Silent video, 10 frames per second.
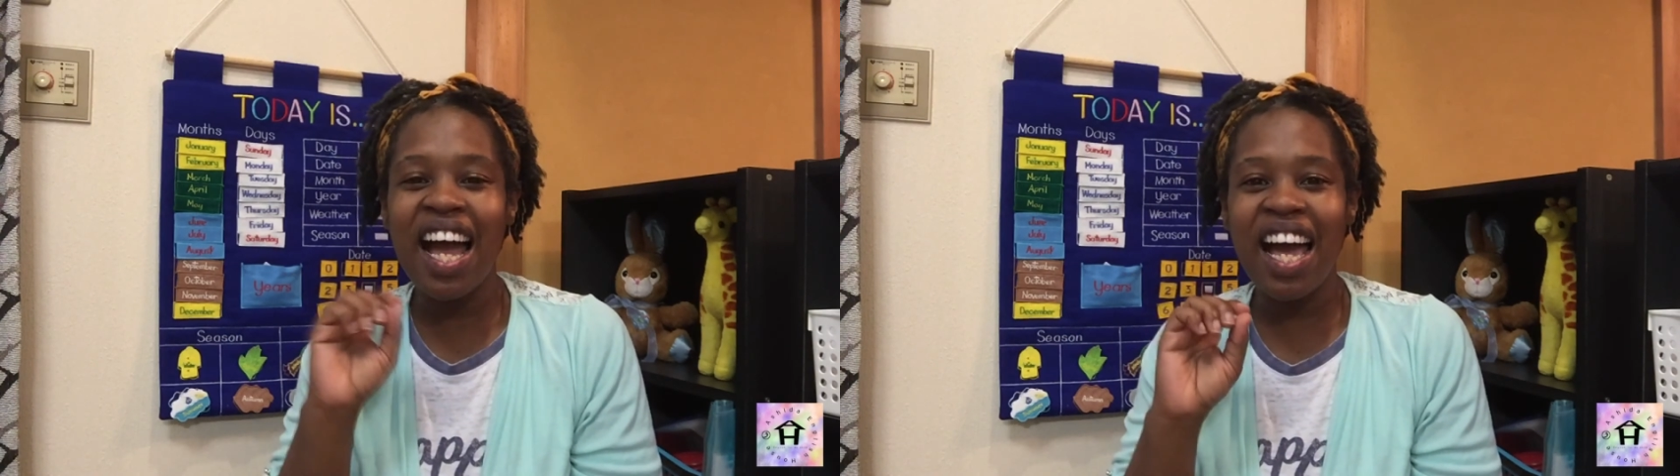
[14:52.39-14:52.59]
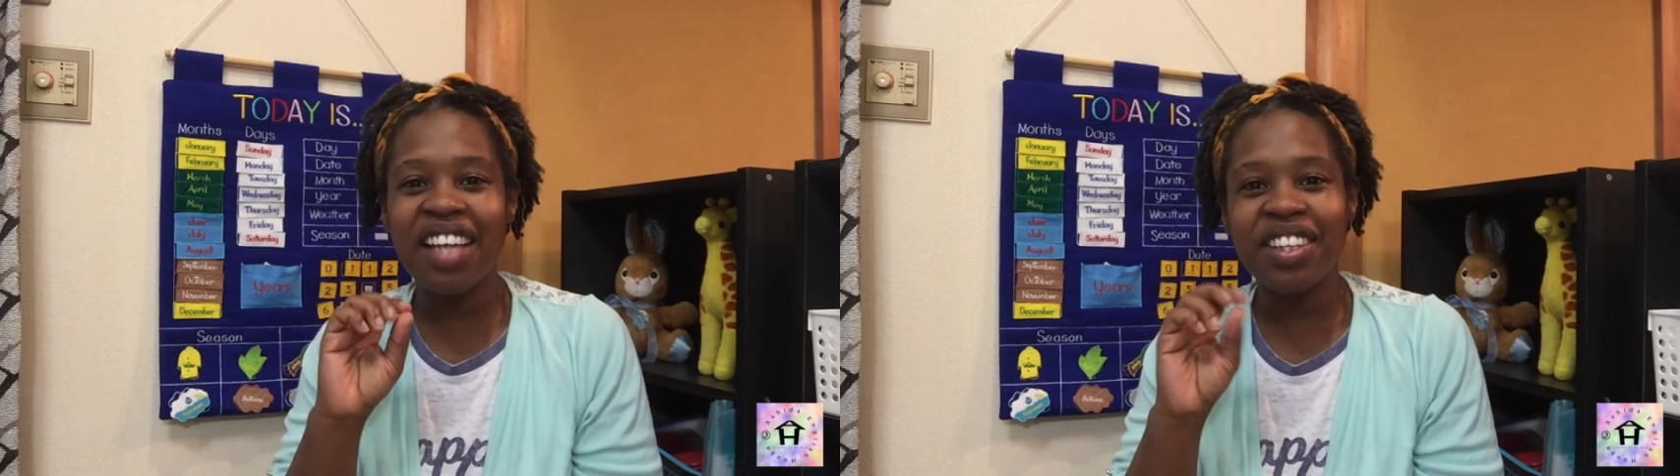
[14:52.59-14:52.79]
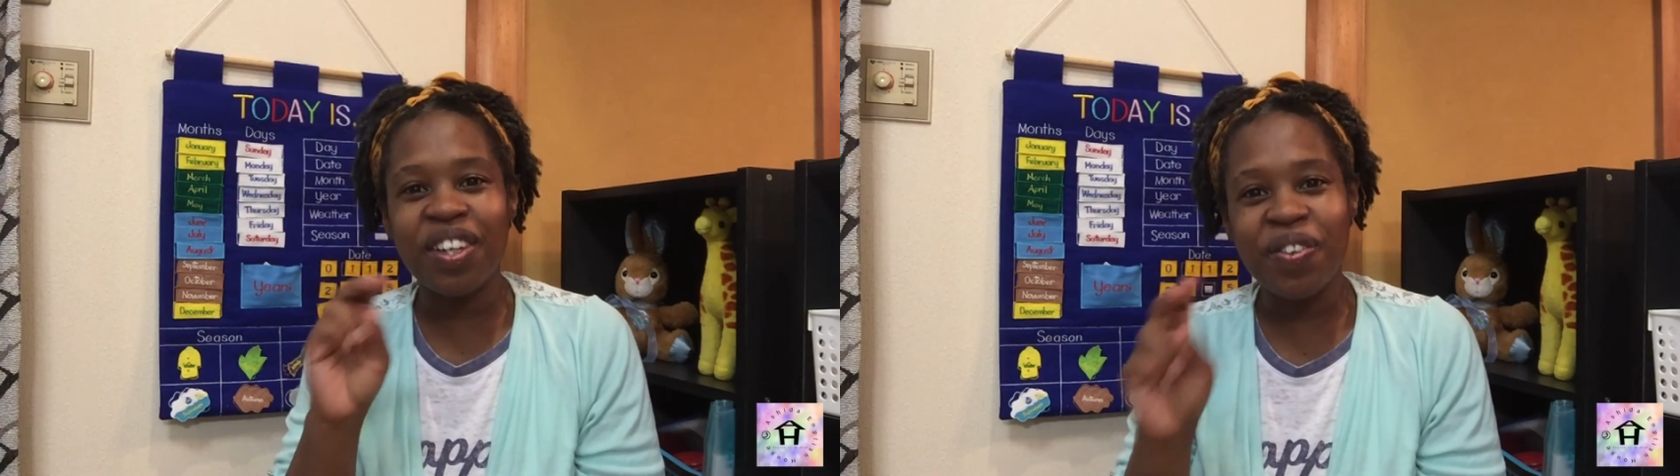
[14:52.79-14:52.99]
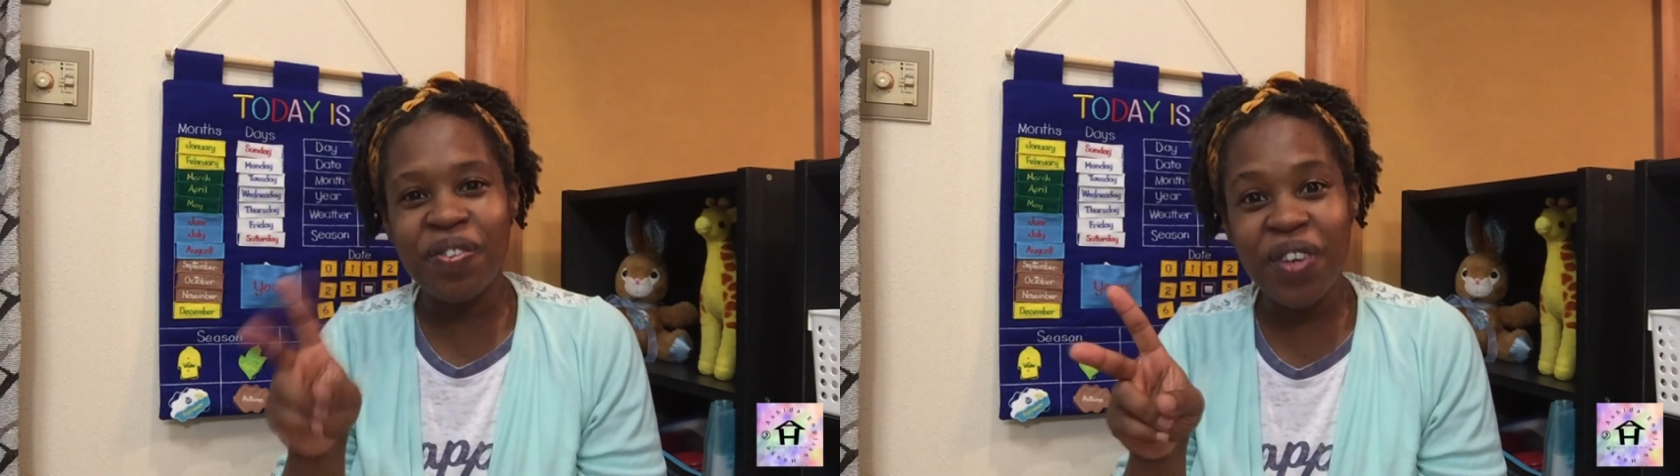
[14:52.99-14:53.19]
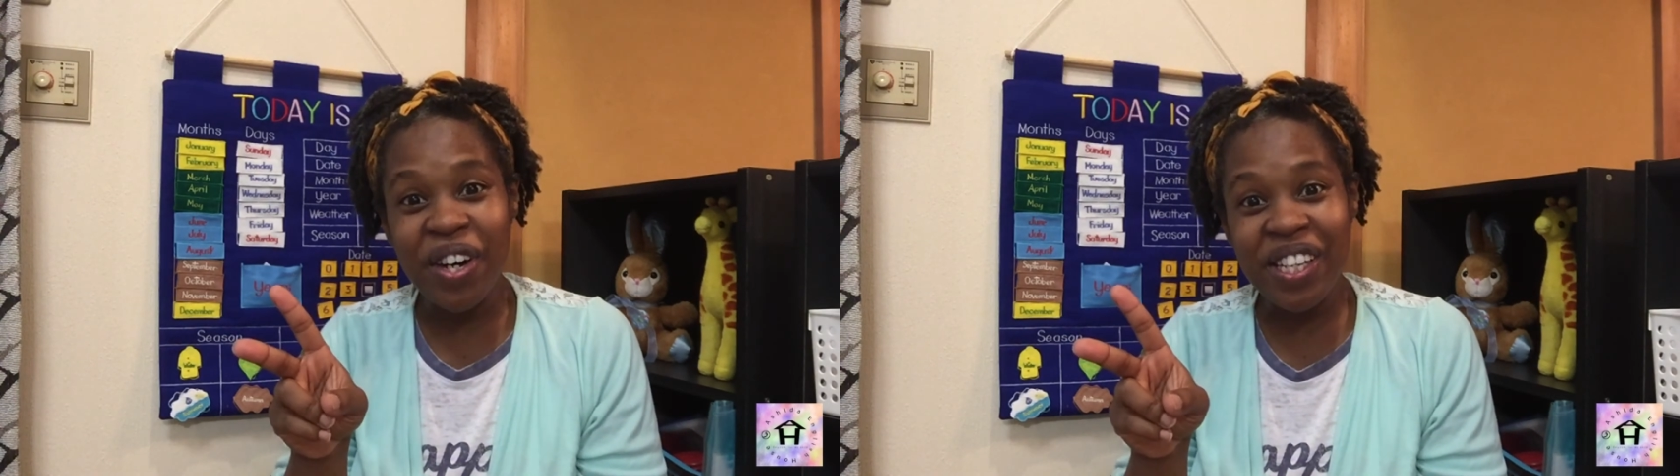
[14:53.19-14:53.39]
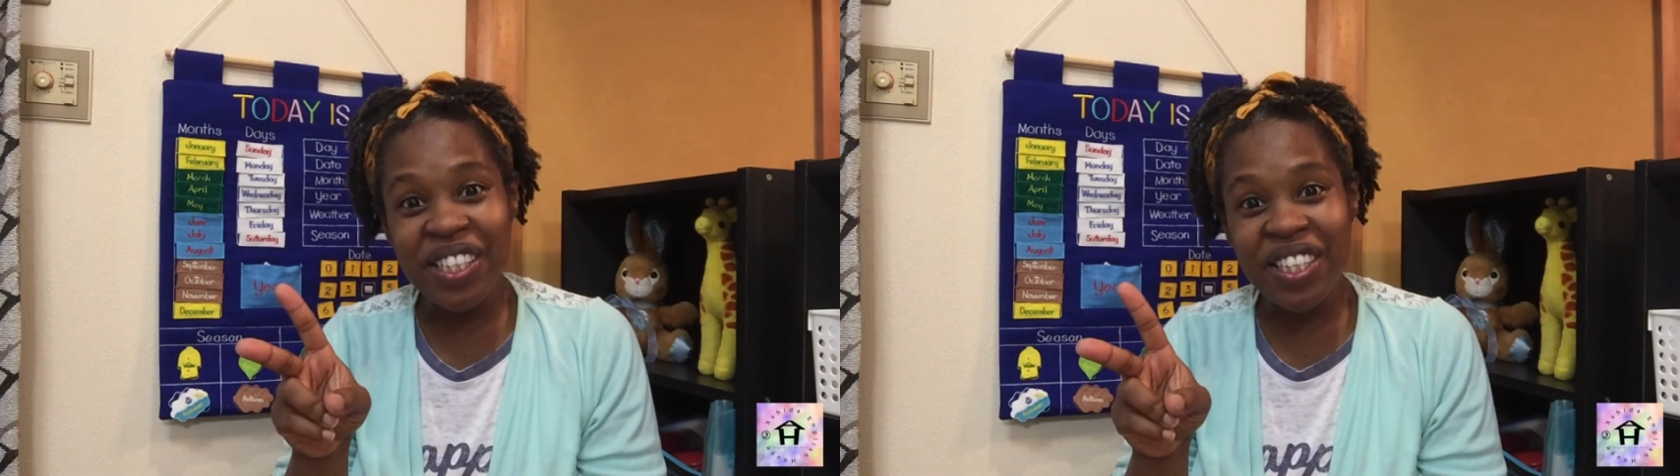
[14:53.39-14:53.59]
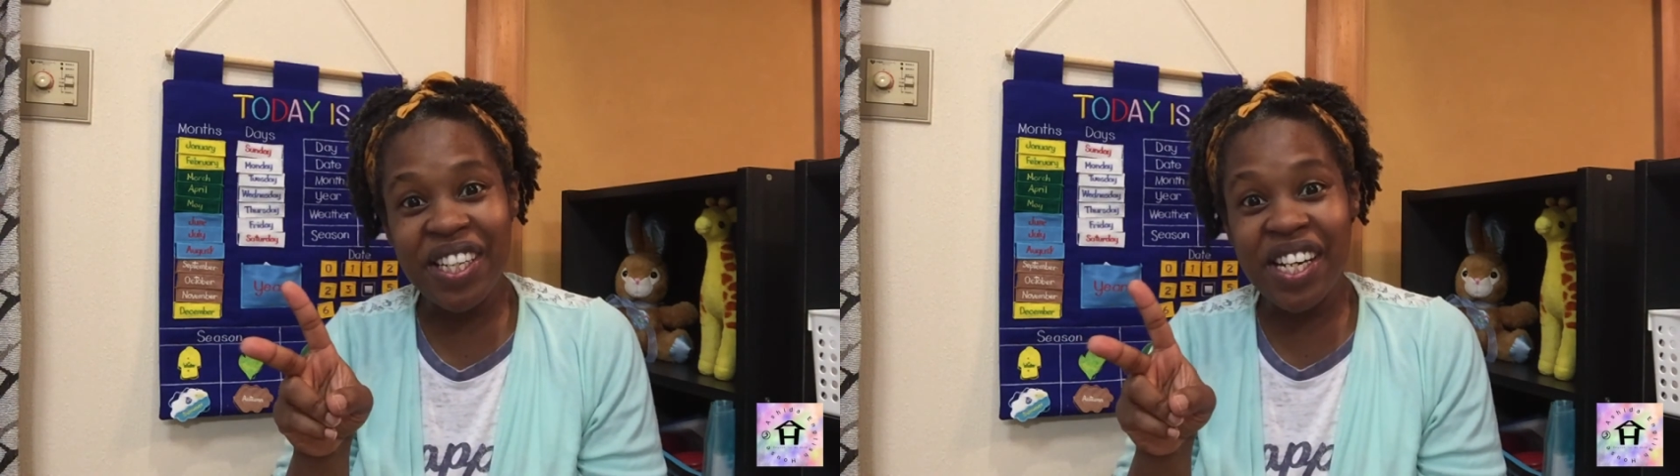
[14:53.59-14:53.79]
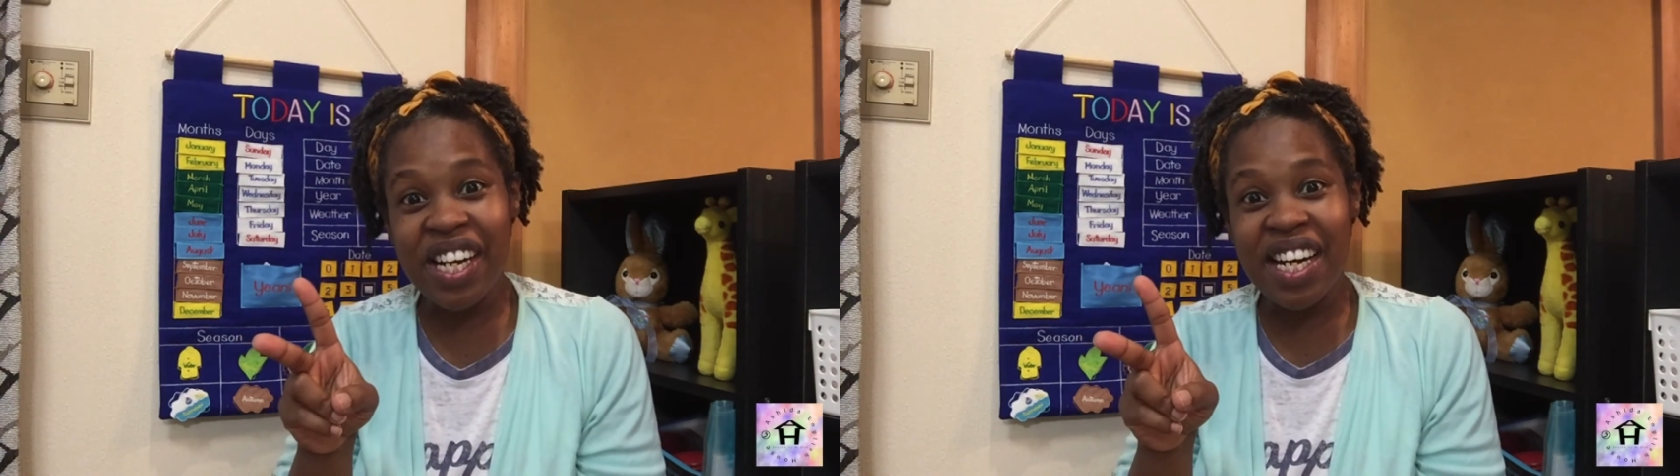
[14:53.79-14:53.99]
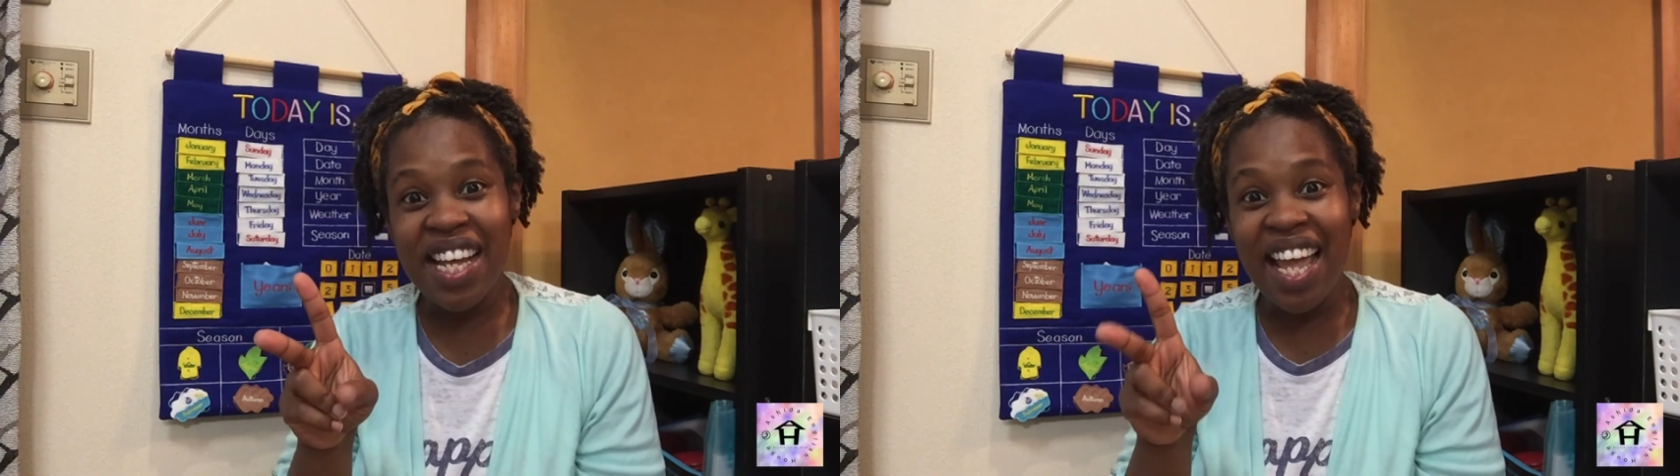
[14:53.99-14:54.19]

and the water